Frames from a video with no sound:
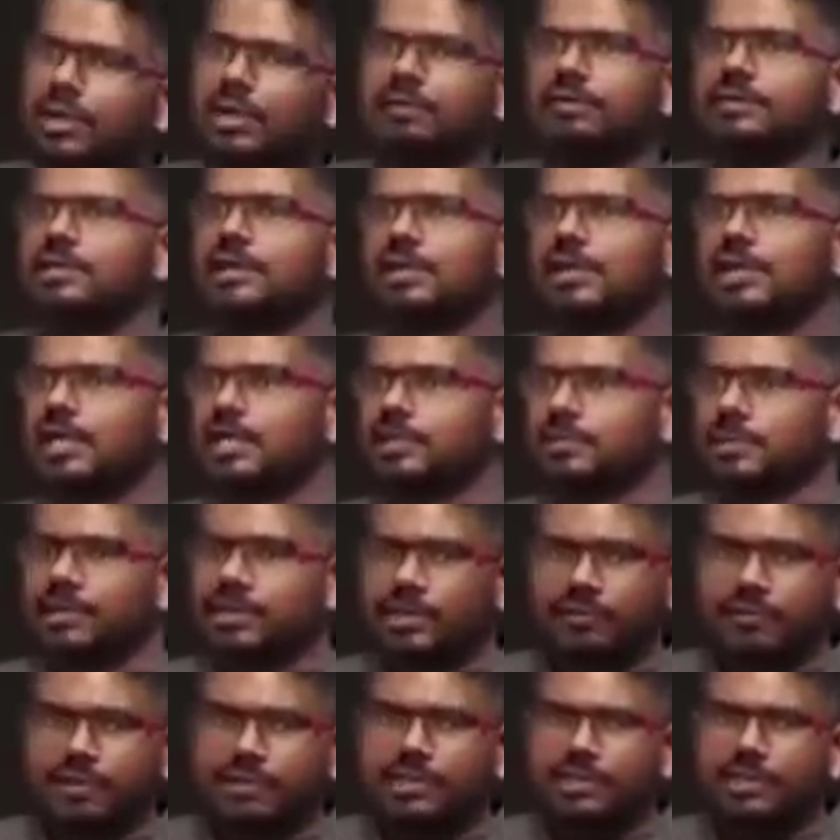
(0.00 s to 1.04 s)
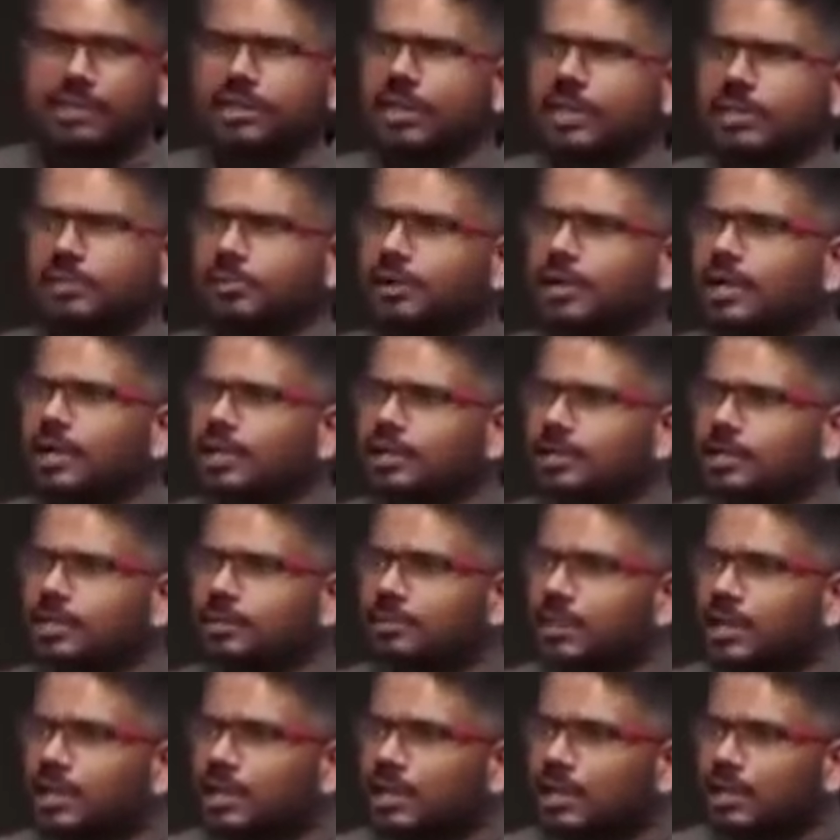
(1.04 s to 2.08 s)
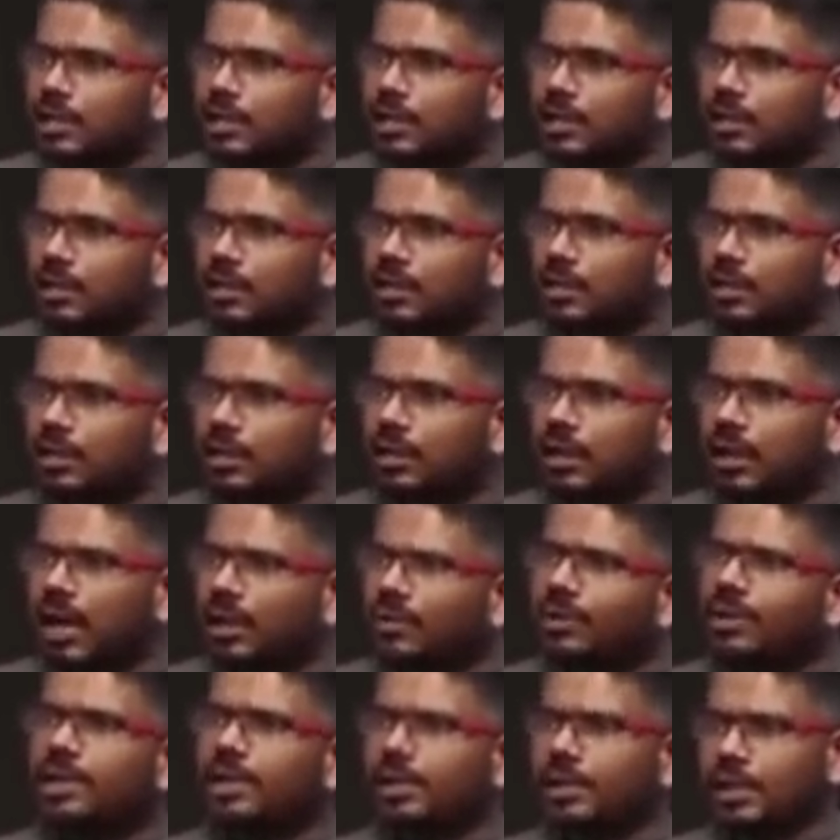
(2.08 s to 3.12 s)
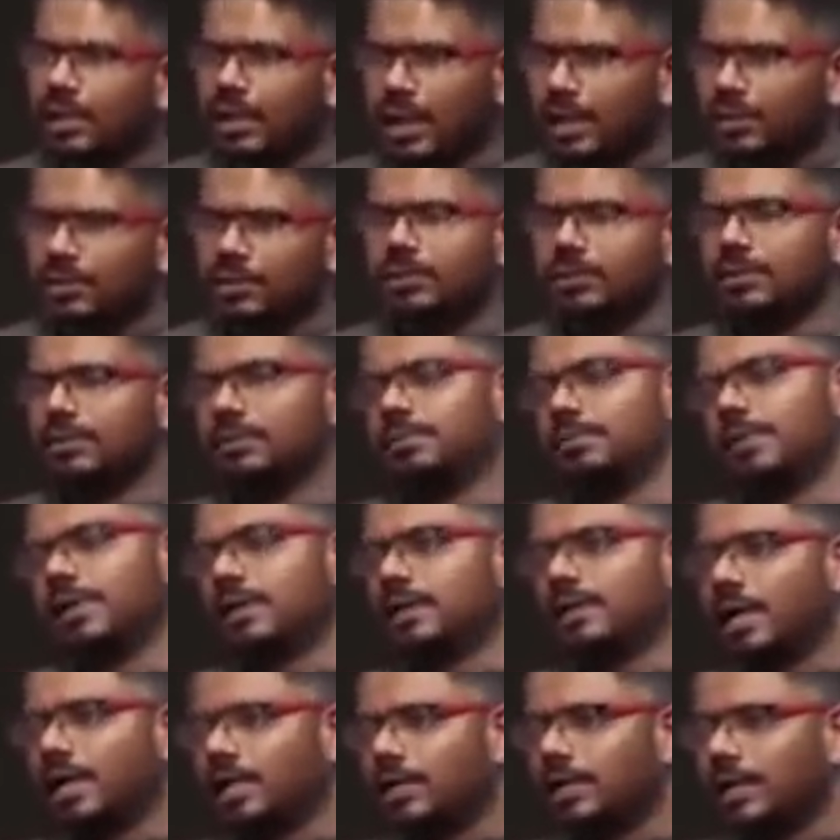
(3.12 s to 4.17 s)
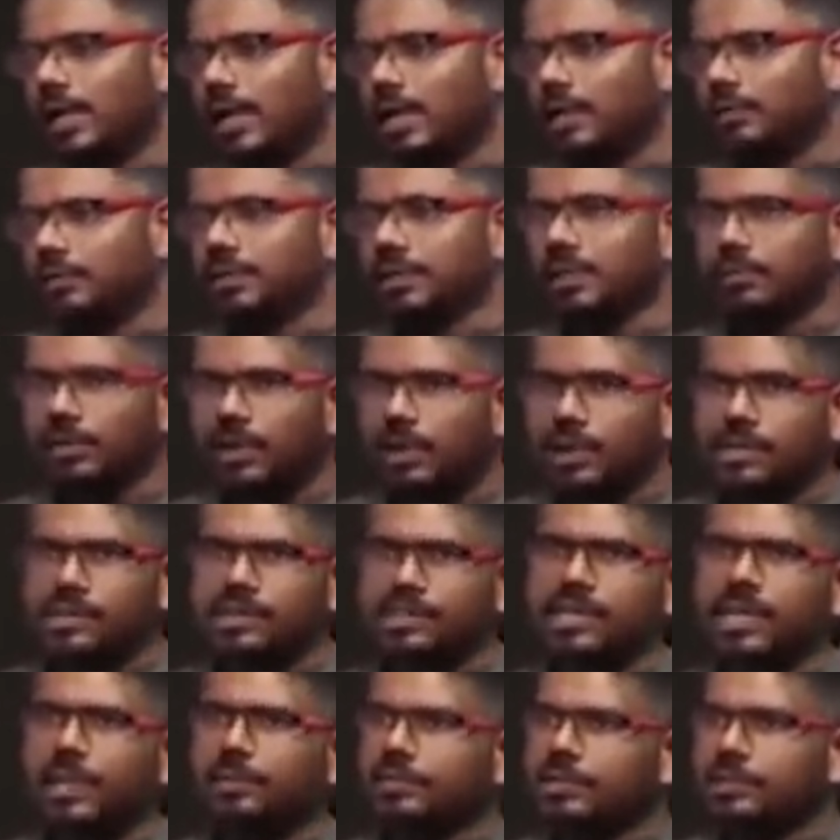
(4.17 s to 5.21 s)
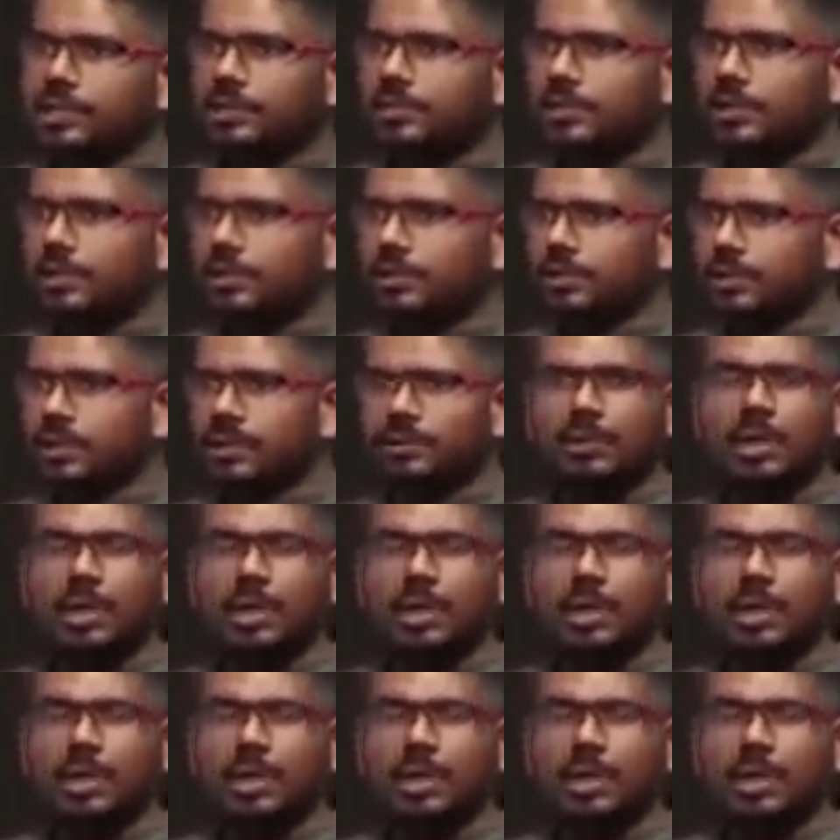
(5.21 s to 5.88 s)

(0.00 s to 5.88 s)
agree with certain aspects of even Satyarth Prakash completely. How can I? But at the end of the day, because this happens to be Hindu dharma,